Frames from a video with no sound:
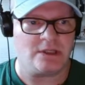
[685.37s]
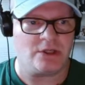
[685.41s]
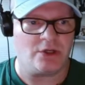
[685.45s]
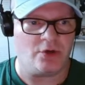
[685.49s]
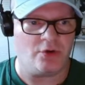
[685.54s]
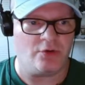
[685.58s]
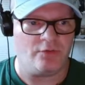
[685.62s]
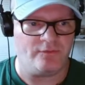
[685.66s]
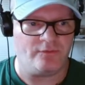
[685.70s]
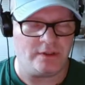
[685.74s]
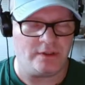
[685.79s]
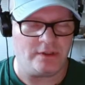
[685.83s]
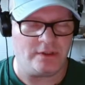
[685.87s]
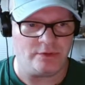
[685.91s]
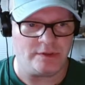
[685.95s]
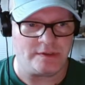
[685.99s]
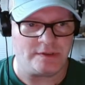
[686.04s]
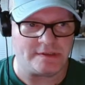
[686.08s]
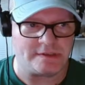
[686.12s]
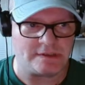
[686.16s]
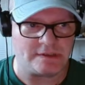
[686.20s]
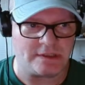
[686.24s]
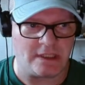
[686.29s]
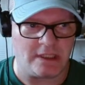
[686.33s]
COVID
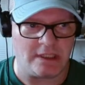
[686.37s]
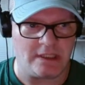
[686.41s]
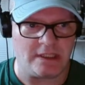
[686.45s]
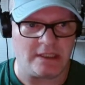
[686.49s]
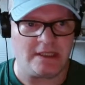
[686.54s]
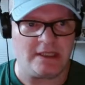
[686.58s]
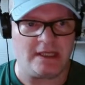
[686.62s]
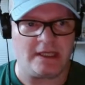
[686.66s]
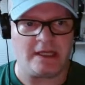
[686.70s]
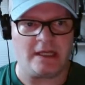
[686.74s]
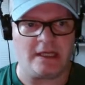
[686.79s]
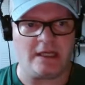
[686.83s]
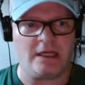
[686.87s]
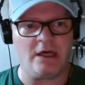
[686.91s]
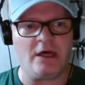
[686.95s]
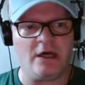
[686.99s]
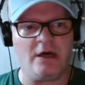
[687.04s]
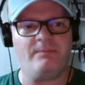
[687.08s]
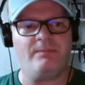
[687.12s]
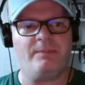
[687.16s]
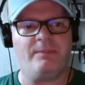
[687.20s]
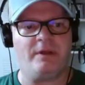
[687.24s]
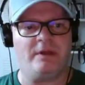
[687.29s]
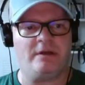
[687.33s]
was kind of kicking
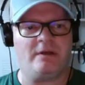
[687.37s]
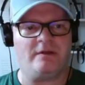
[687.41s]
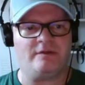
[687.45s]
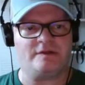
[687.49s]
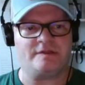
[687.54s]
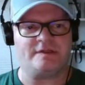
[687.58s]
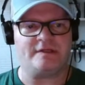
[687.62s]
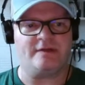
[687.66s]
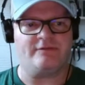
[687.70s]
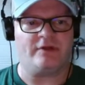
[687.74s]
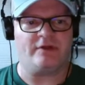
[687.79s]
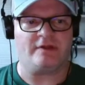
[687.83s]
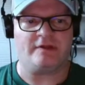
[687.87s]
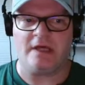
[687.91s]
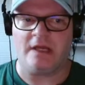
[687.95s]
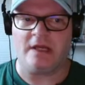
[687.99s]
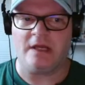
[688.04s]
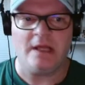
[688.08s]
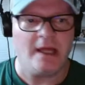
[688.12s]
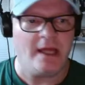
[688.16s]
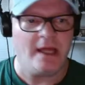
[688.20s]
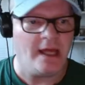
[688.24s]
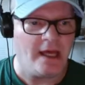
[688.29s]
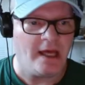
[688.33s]
up and other stuff like
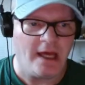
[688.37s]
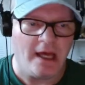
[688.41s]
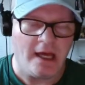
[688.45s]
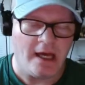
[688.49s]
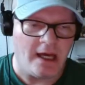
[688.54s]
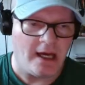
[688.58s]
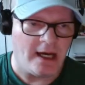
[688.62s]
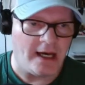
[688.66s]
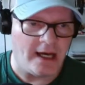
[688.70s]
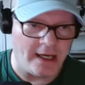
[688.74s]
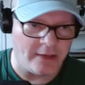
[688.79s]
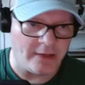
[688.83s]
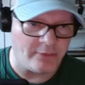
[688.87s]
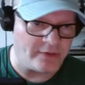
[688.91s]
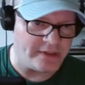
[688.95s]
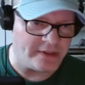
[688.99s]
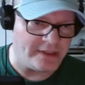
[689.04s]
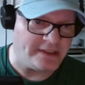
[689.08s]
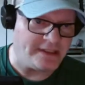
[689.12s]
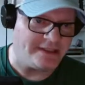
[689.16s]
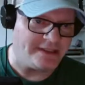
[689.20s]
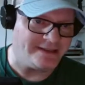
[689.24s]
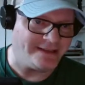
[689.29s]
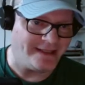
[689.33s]
that, I
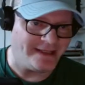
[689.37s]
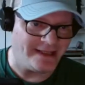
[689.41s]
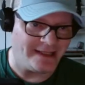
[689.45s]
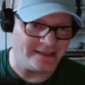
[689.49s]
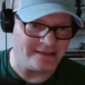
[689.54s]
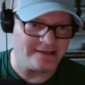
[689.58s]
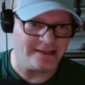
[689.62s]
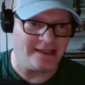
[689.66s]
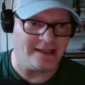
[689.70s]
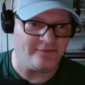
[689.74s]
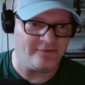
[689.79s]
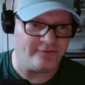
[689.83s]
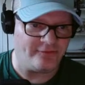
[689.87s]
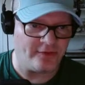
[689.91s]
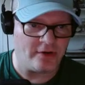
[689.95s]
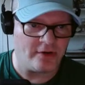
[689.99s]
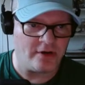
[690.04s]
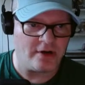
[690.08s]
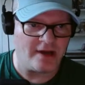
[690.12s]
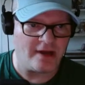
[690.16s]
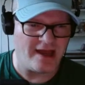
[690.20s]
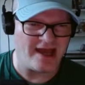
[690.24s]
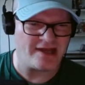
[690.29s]
really didn't get that far.